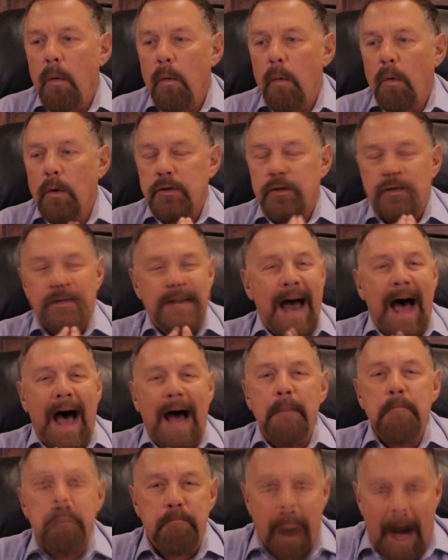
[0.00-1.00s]
was
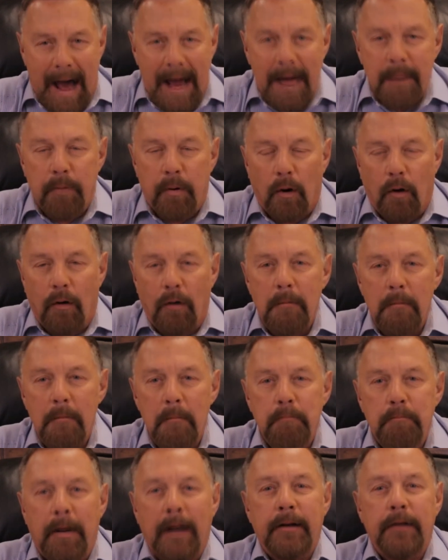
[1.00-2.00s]
not Bible,
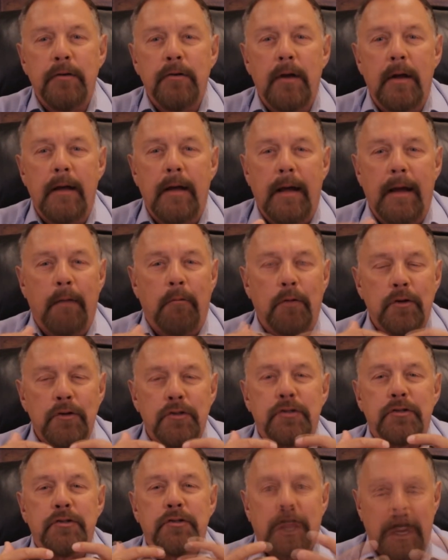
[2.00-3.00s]
but it
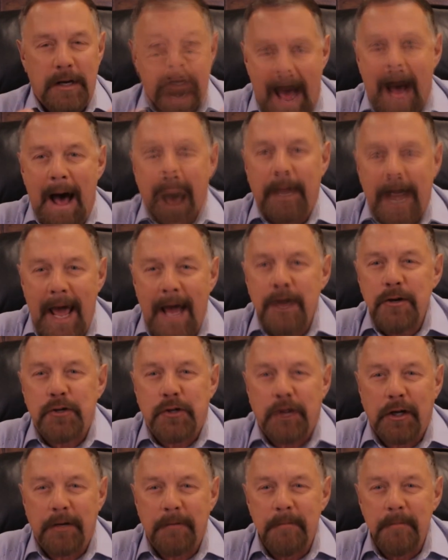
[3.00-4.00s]
was
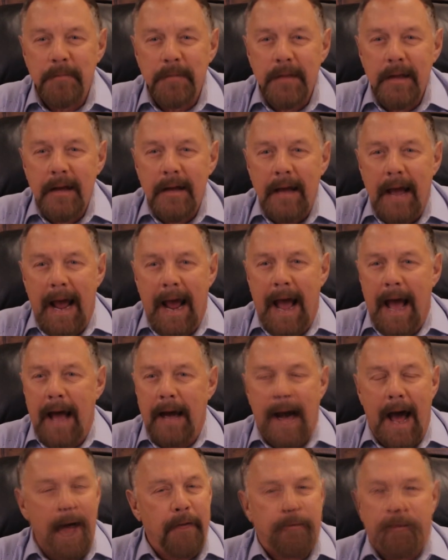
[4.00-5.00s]
denomination.
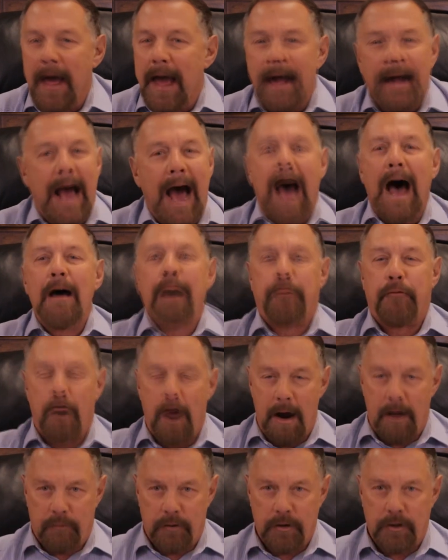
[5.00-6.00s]
And I thank God
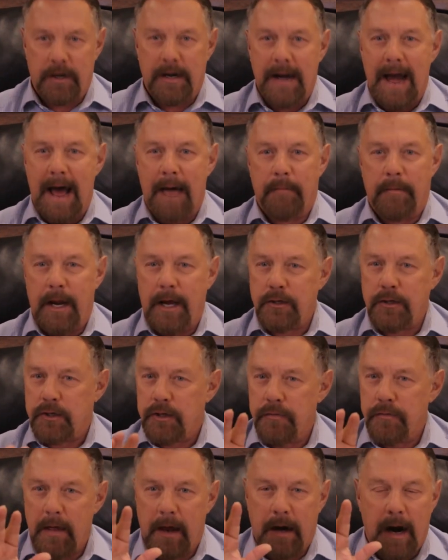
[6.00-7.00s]
for every
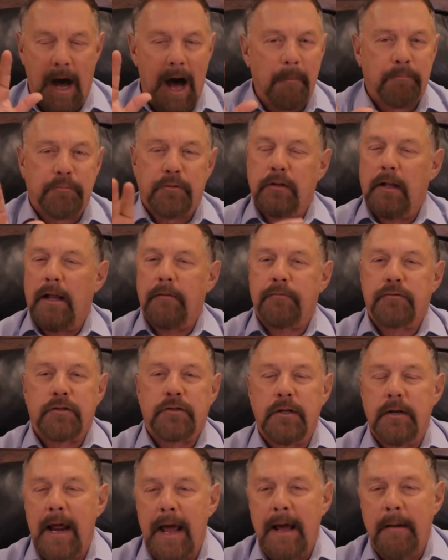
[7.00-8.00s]
denomination that uplifts
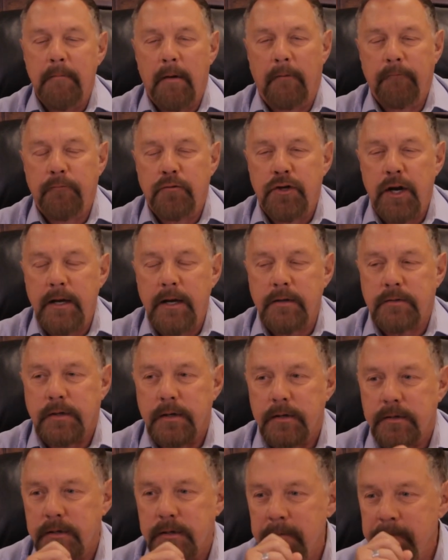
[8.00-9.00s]
the name of
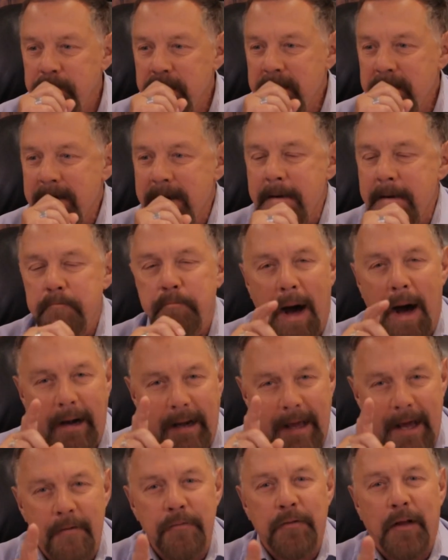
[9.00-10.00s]
Jesus.
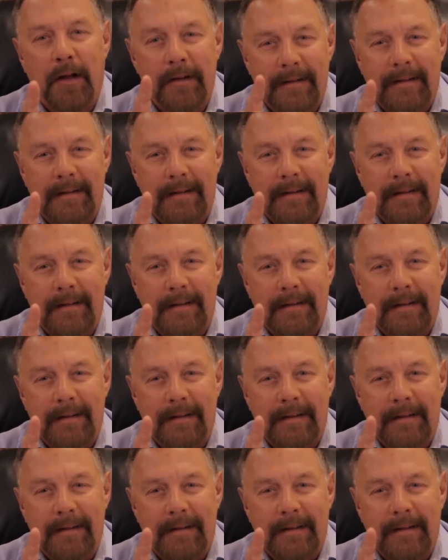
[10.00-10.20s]
But in the